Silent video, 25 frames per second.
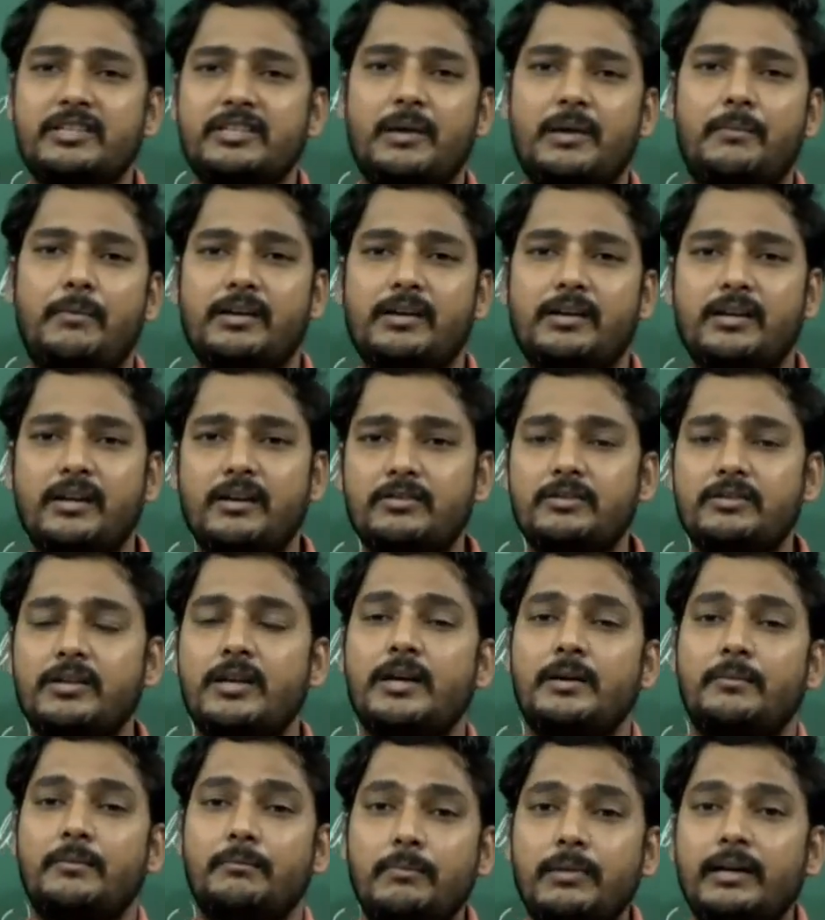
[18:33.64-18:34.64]
which come across
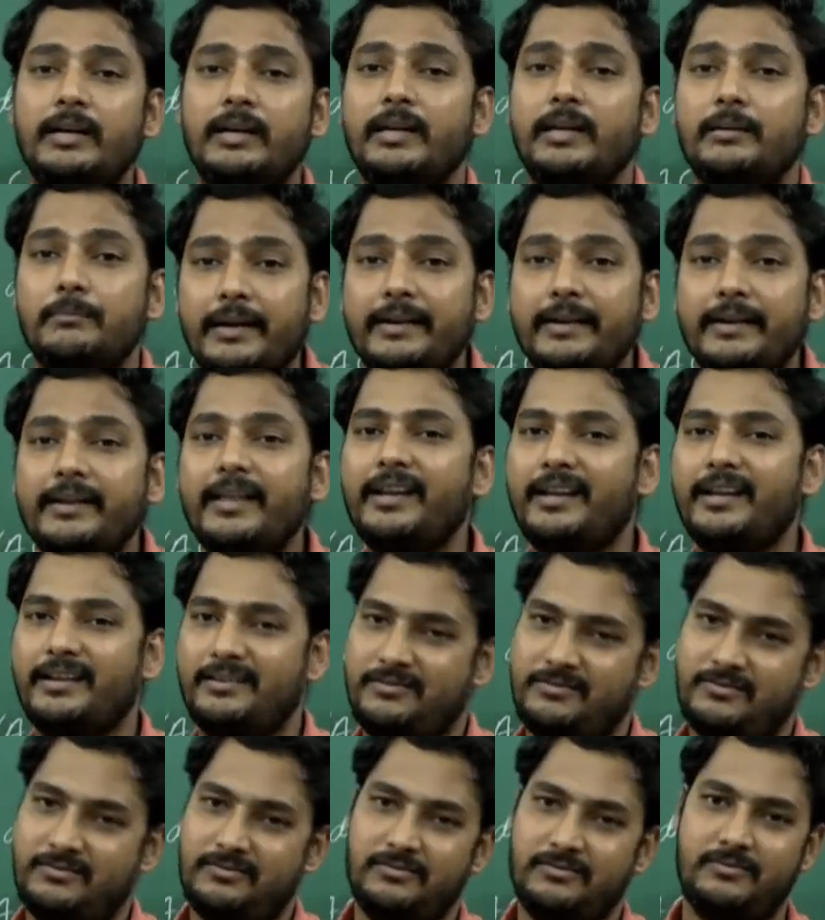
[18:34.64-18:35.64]
building
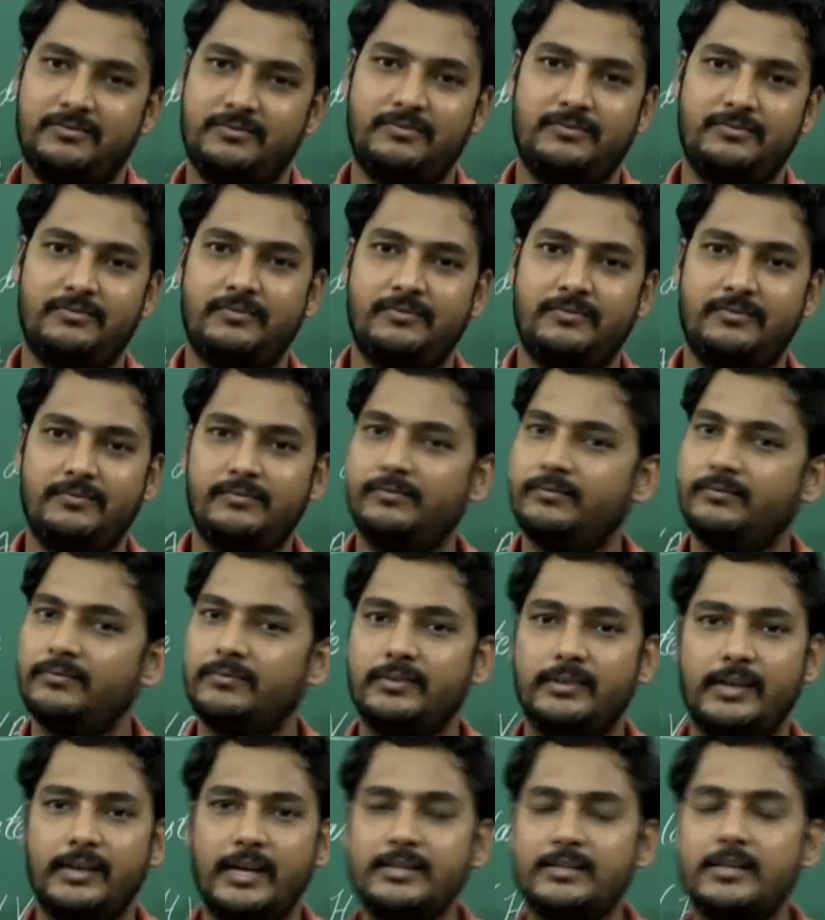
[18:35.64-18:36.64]
maintenance.
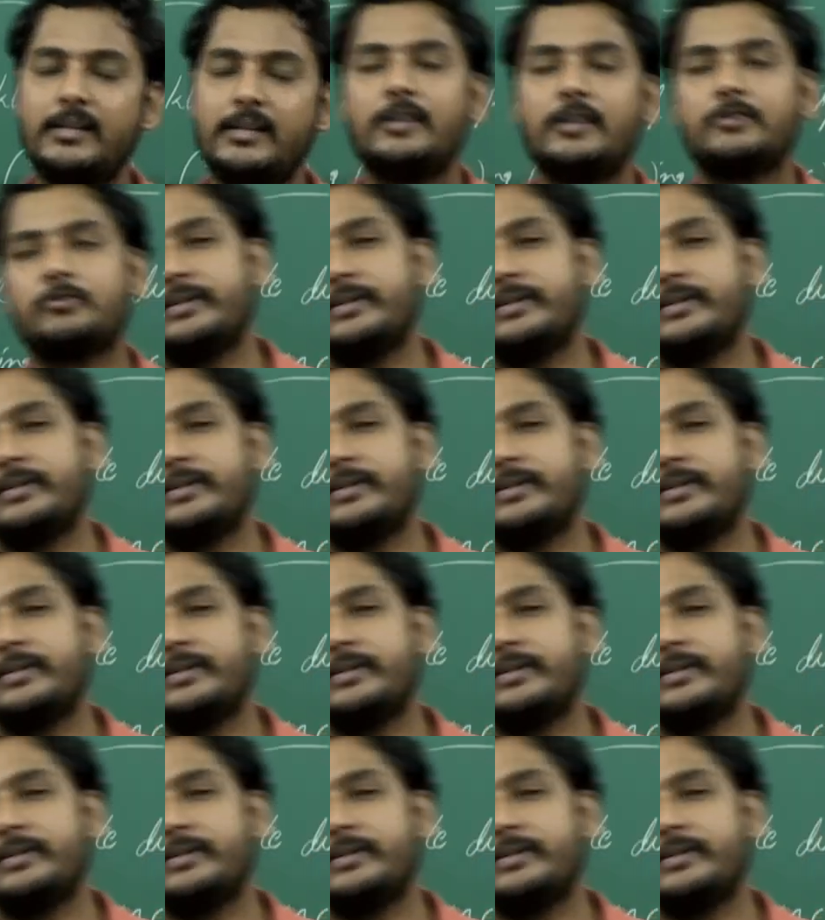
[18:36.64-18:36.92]
Yes,